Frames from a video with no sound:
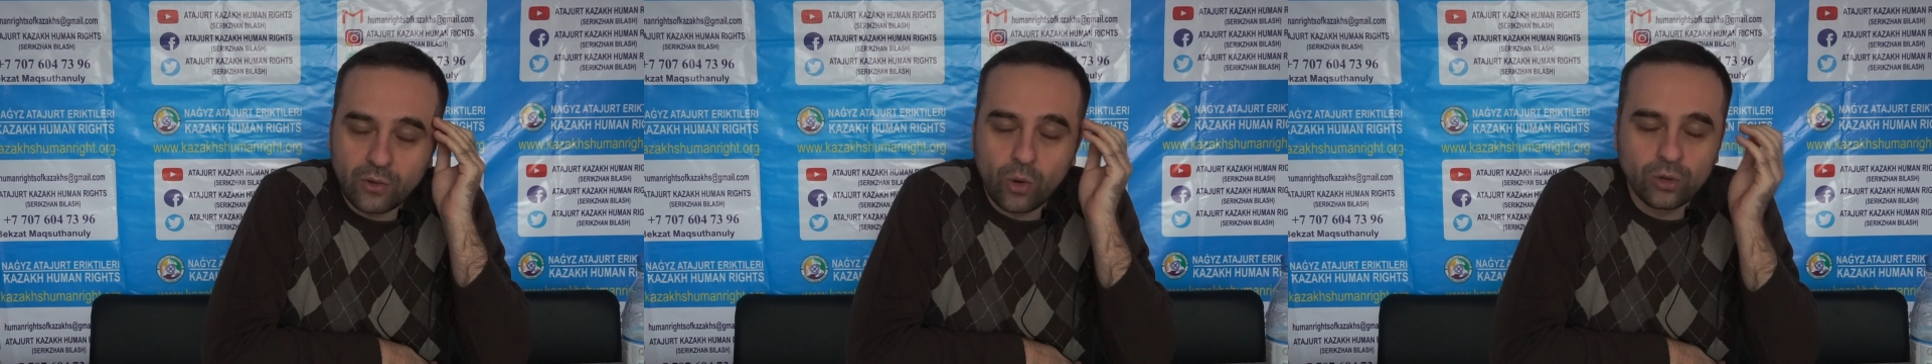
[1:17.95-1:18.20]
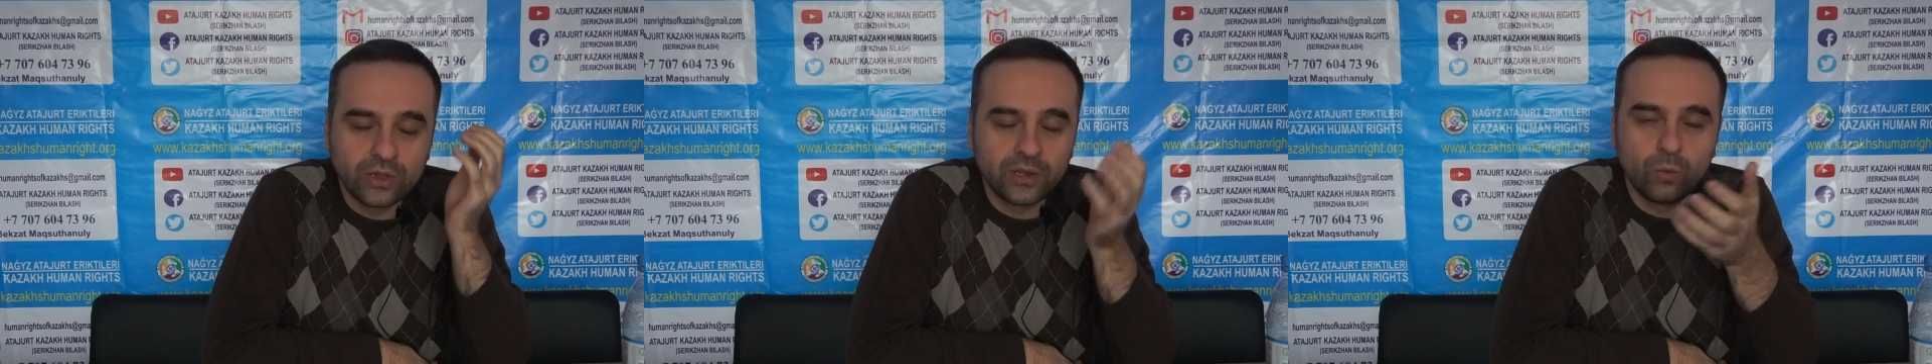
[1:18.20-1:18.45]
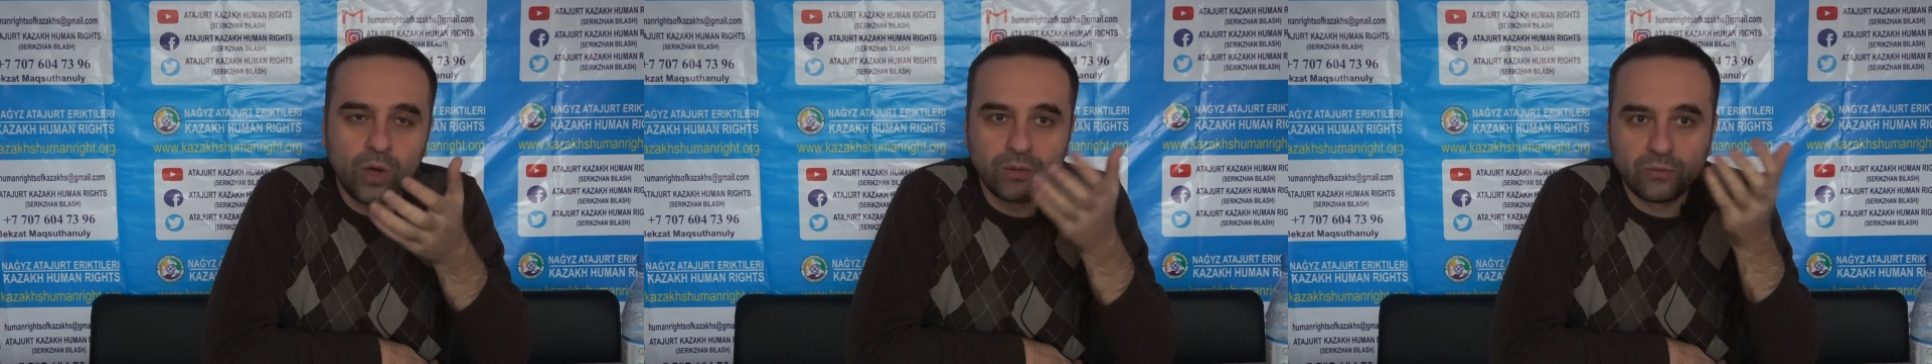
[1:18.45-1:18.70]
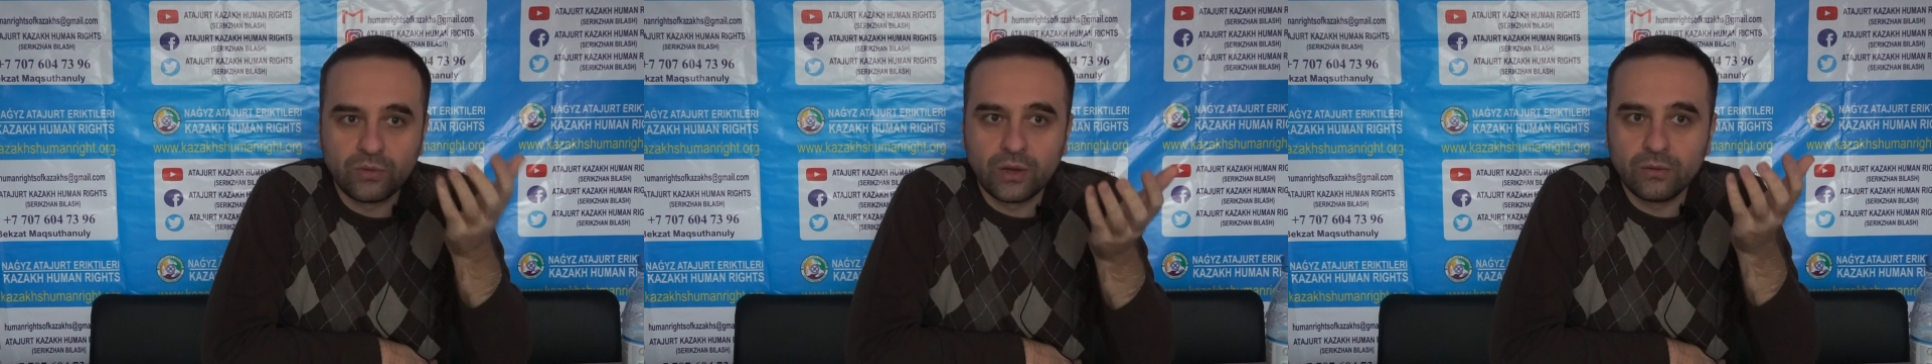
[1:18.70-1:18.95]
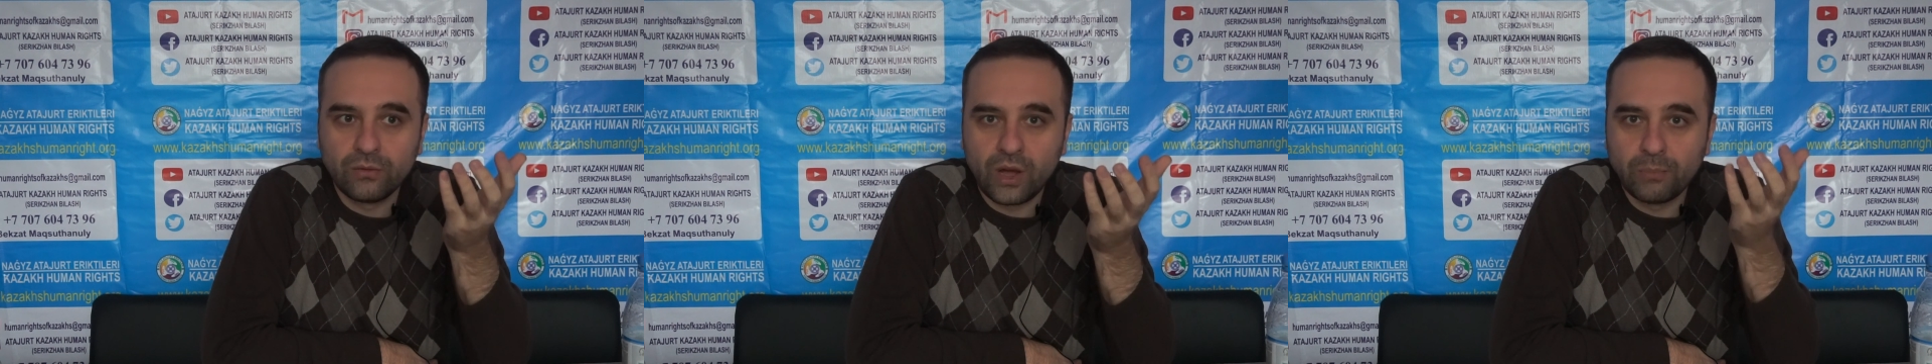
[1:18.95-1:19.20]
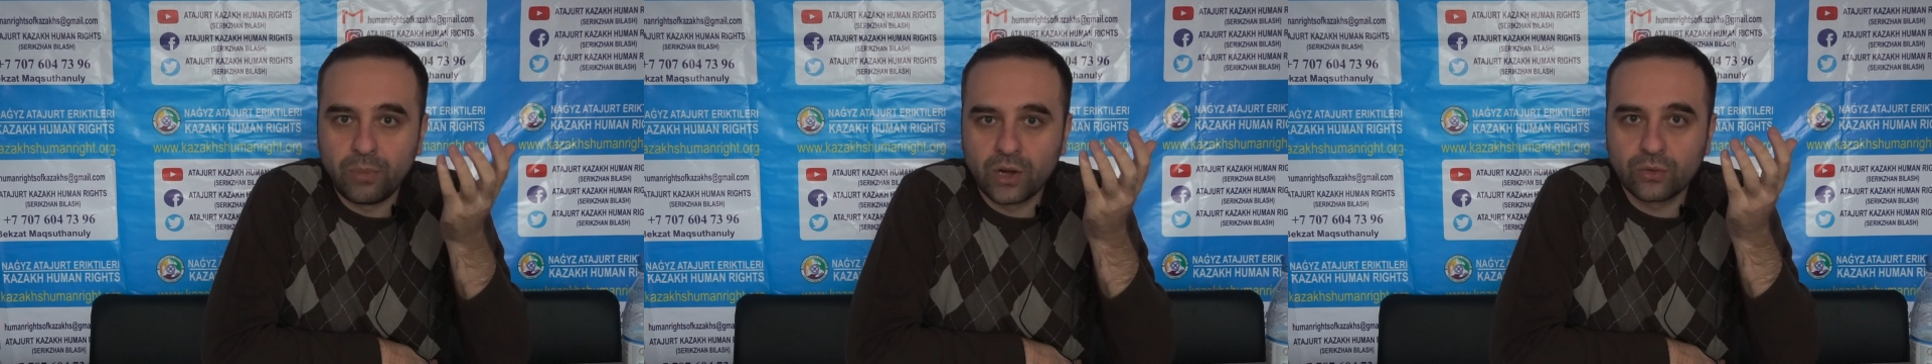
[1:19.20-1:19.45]
only
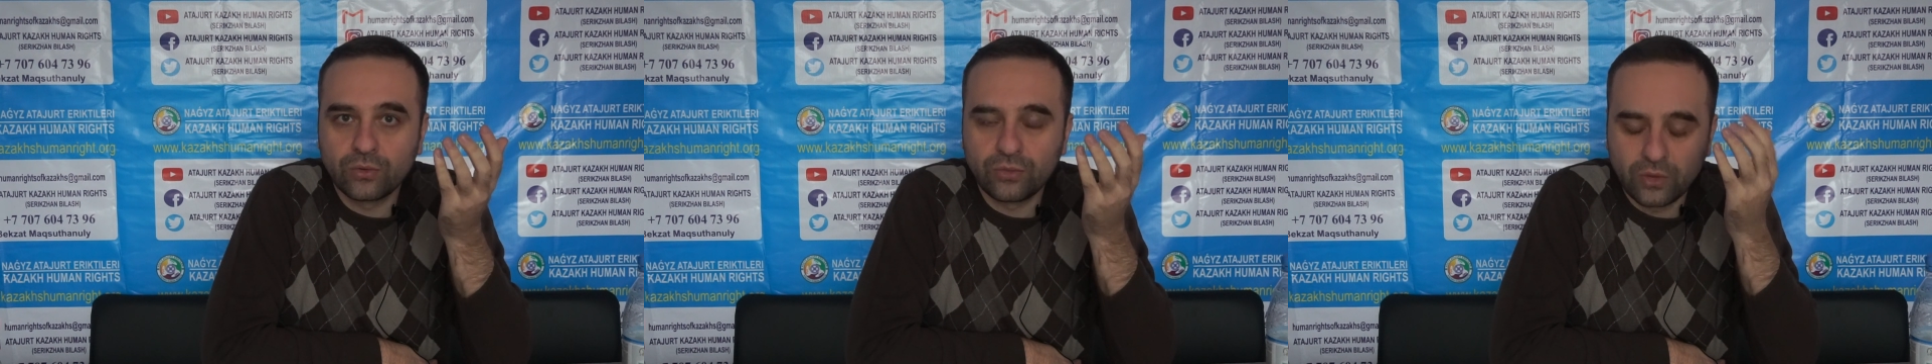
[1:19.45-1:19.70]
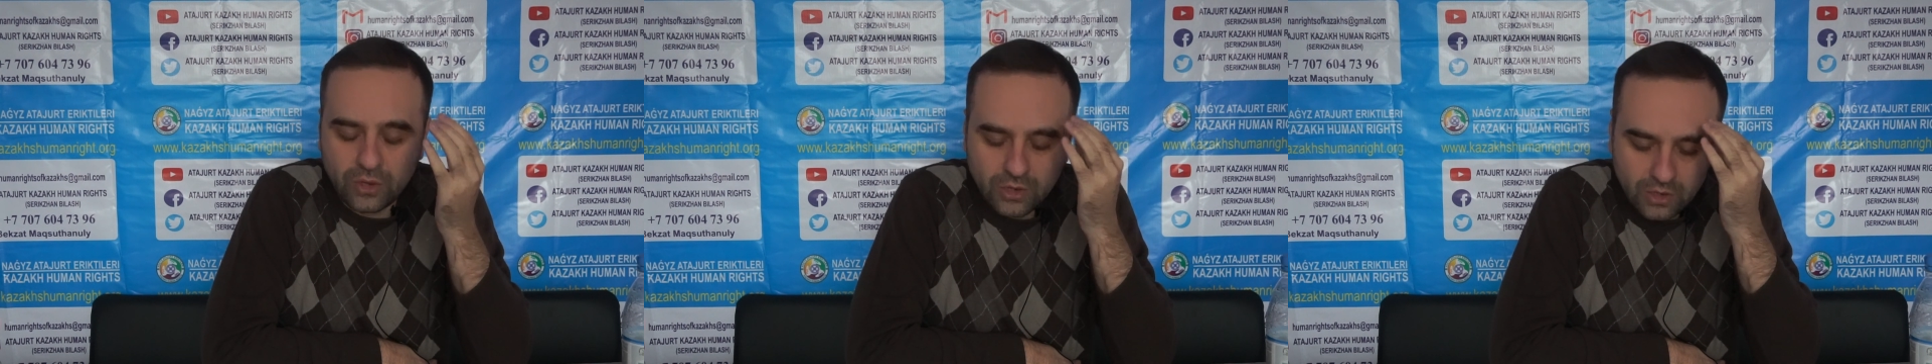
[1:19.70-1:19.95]
one part of.